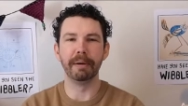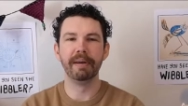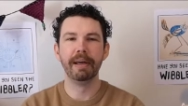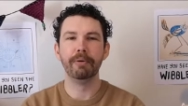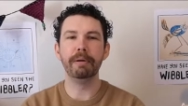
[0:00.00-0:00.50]

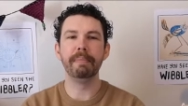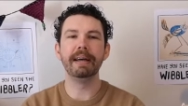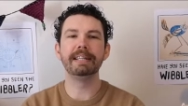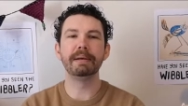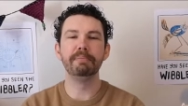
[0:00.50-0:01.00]
Club, we
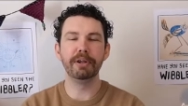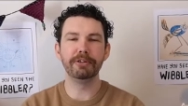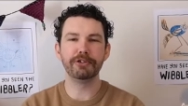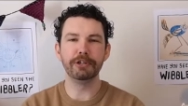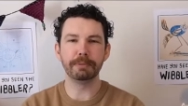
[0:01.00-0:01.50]
made some
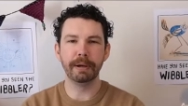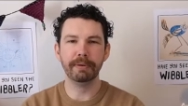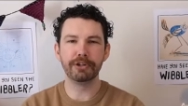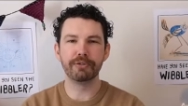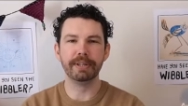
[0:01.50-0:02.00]
nonsense
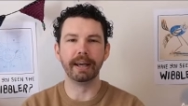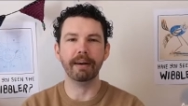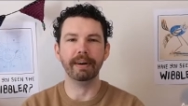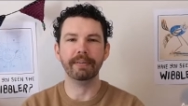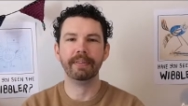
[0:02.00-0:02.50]
poetry
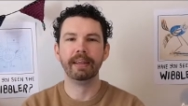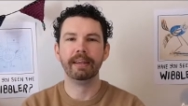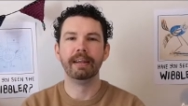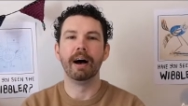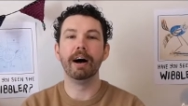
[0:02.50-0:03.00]
together.
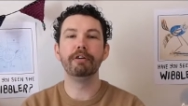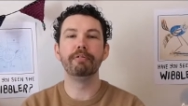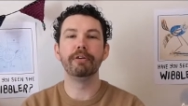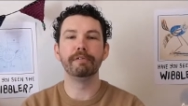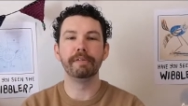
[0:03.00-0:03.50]
I
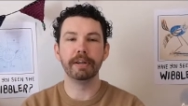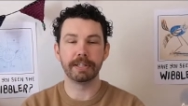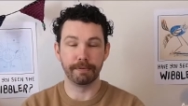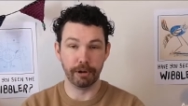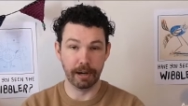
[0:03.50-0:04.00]
wrote the
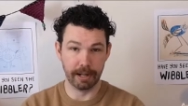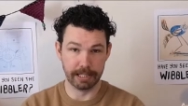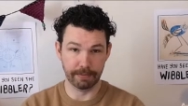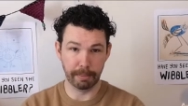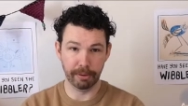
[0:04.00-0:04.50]
first three
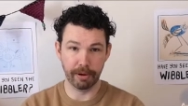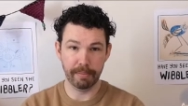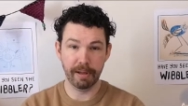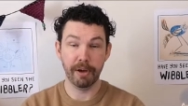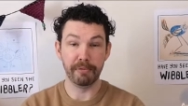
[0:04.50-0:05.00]
lines of our
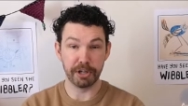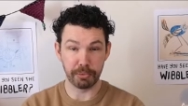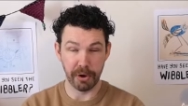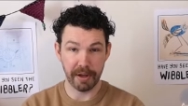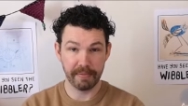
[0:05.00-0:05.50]
poem,
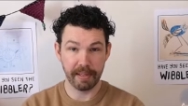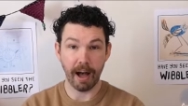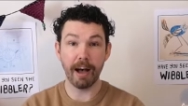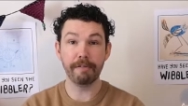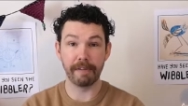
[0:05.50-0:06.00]
which were,
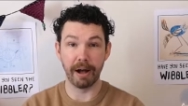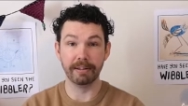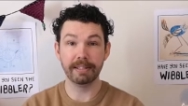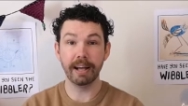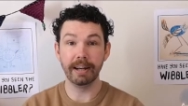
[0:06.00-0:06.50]
I
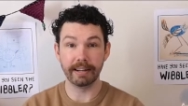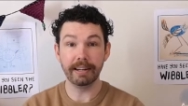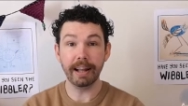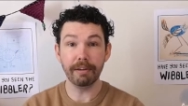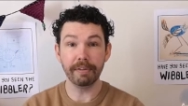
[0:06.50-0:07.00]
found a
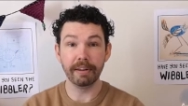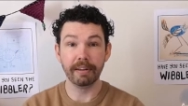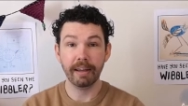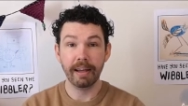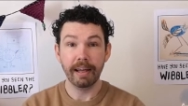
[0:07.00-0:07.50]
little elephant.
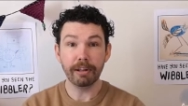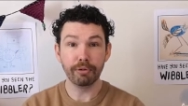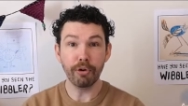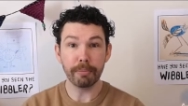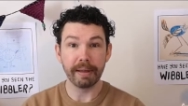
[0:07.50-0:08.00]

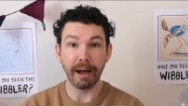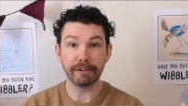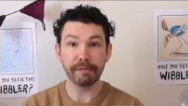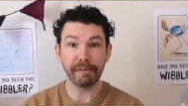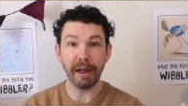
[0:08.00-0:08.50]
It taught me
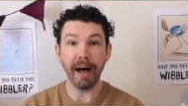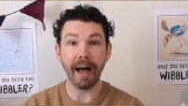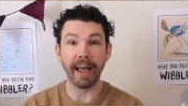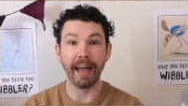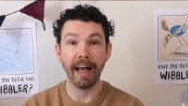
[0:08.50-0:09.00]
how to
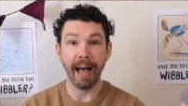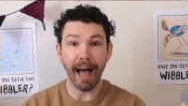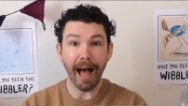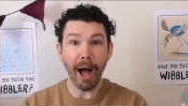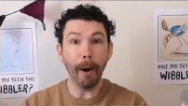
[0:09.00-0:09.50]
fly.
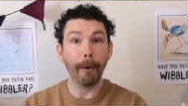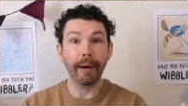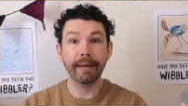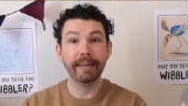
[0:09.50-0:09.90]
How?